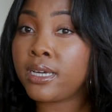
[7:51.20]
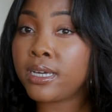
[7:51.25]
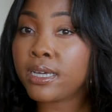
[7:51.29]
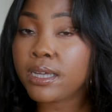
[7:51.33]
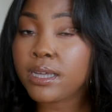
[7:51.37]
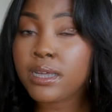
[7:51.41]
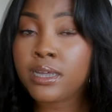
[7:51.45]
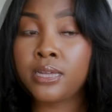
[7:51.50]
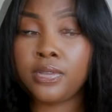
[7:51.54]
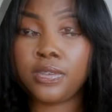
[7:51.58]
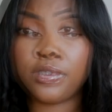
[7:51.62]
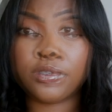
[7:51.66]

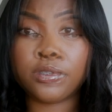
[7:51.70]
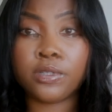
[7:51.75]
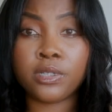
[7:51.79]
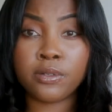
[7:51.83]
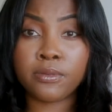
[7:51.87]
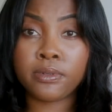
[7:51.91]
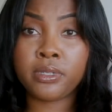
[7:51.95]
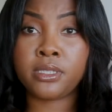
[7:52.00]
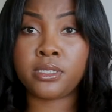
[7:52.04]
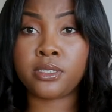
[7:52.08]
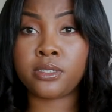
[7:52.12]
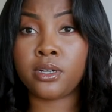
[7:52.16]
So do
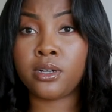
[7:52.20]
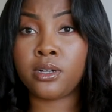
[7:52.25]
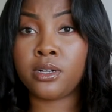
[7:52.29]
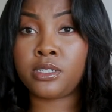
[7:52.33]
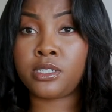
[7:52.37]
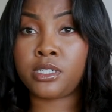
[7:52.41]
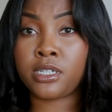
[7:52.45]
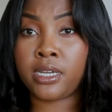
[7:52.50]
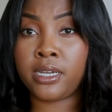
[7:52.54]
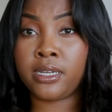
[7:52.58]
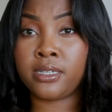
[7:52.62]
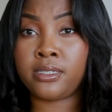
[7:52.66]
your
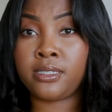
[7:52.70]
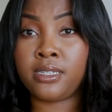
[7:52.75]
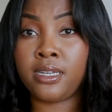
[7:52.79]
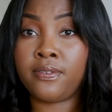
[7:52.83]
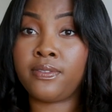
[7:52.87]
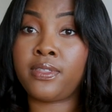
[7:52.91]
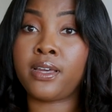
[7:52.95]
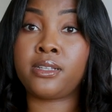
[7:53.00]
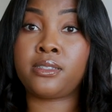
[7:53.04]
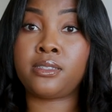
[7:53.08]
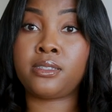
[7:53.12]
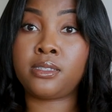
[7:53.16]
research and see
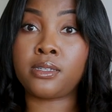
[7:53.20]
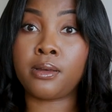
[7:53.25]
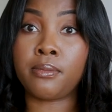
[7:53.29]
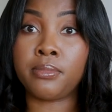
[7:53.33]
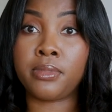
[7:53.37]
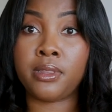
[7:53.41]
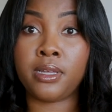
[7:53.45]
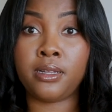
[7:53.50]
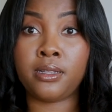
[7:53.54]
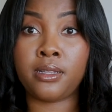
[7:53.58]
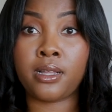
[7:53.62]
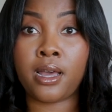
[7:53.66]
if that's
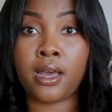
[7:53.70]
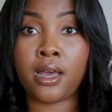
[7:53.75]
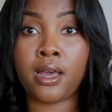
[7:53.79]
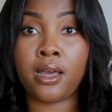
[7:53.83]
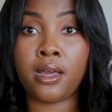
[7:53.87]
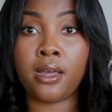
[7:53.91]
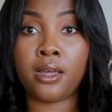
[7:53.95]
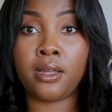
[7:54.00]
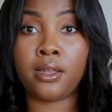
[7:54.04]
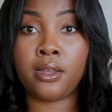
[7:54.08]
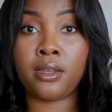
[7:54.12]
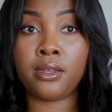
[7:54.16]
something
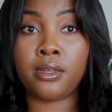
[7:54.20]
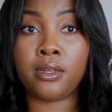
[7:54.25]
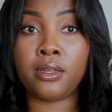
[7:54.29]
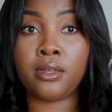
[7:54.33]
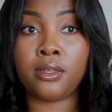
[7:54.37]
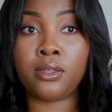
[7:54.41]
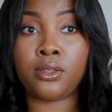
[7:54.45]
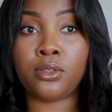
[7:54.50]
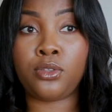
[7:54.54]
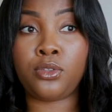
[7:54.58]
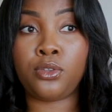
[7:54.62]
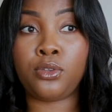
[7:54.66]
that
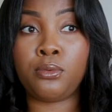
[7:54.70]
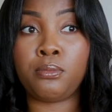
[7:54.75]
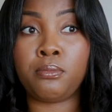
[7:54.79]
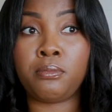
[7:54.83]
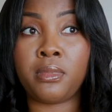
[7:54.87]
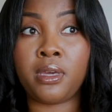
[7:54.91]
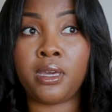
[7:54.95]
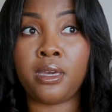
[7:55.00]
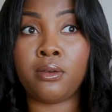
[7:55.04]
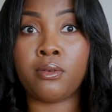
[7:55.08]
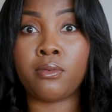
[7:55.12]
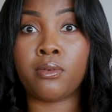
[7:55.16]
you
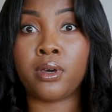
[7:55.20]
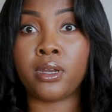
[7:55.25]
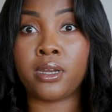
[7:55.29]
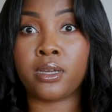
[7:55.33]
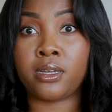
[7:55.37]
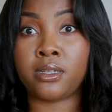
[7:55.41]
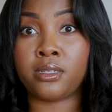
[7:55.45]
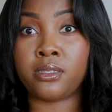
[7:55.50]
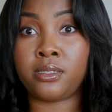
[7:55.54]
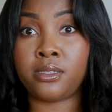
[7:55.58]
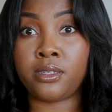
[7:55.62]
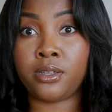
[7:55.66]
may want to
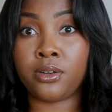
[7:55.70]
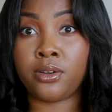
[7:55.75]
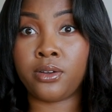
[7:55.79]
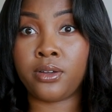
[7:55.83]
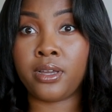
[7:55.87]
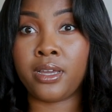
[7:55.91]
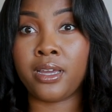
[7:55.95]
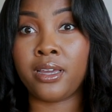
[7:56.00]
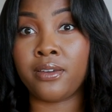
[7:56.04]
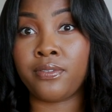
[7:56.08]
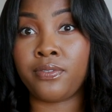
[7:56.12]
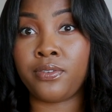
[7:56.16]
consider
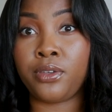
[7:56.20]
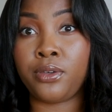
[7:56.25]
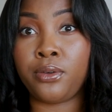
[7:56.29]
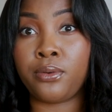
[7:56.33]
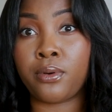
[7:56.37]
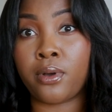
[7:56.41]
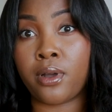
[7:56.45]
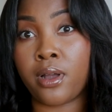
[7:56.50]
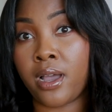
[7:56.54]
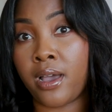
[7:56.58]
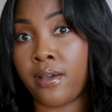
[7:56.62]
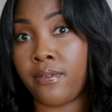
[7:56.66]
if
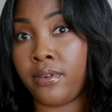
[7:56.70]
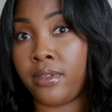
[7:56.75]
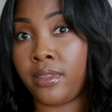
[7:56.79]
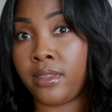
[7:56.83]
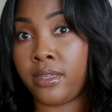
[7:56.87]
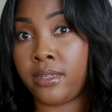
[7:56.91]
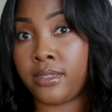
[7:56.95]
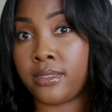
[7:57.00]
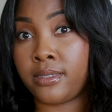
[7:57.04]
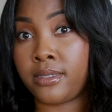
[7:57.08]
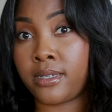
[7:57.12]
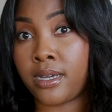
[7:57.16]
you are having
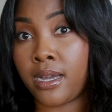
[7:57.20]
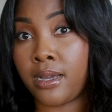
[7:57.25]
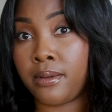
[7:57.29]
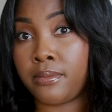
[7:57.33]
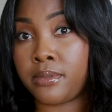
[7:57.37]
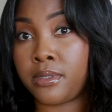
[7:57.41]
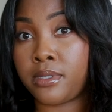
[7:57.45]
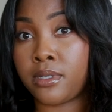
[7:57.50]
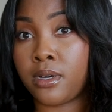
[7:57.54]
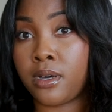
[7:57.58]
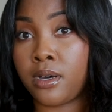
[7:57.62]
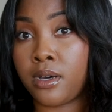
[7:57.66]
these
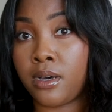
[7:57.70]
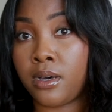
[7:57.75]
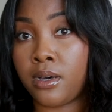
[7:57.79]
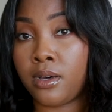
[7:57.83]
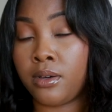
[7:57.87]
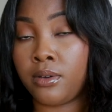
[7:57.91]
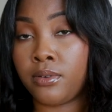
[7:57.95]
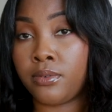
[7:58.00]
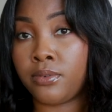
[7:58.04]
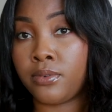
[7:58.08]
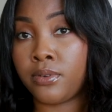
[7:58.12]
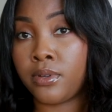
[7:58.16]
types
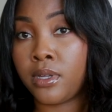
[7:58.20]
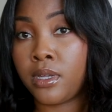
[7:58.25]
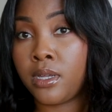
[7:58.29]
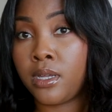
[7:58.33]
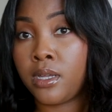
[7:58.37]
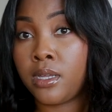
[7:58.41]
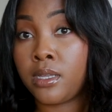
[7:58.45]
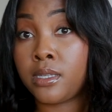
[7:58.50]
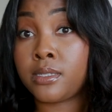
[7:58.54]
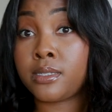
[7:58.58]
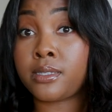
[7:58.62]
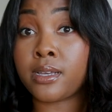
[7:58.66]
of
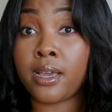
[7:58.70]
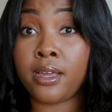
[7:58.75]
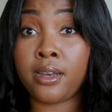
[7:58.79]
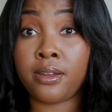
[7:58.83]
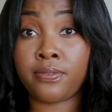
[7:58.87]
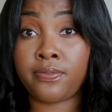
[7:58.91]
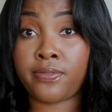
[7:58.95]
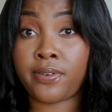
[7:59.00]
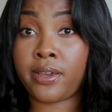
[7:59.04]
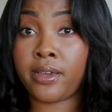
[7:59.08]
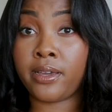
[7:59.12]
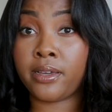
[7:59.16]
side
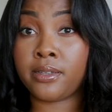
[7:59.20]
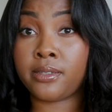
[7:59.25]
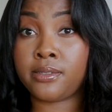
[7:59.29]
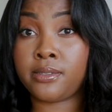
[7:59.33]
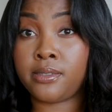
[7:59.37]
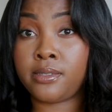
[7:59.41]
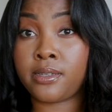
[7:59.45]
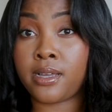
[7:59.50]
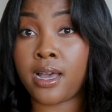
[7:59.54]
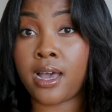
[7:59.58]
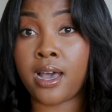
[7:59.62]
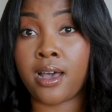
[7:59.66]

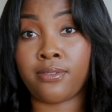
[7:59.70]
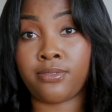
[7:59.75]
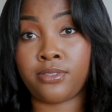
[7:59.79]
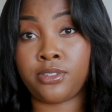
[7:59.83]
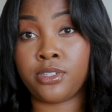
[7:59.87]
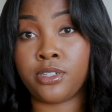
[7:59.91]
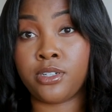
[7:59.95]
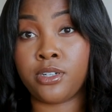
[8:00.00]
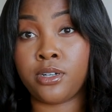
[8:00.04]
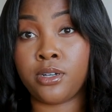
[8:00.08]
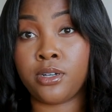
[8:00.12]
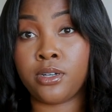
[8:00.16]
effects
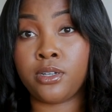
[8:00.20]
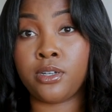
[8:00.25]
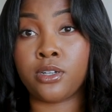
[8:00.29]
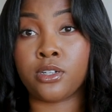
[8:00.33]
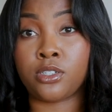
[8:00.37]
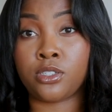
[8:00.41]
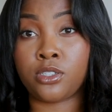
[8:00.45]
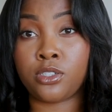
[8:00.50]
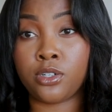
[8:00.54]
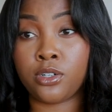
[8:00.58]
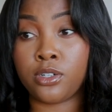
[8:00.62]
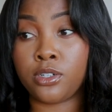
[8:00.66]
after your
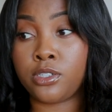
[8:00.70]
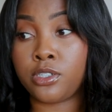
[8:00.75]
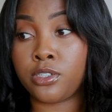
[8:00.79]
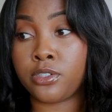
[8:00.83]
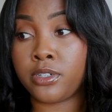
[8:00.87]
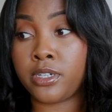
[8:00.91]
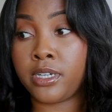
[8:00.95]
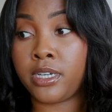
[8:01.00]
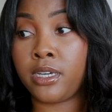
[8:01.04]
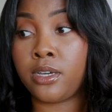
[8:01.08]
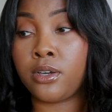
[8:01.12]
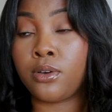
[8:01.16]

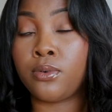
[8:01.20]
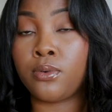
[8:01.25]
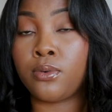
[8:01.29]
surgery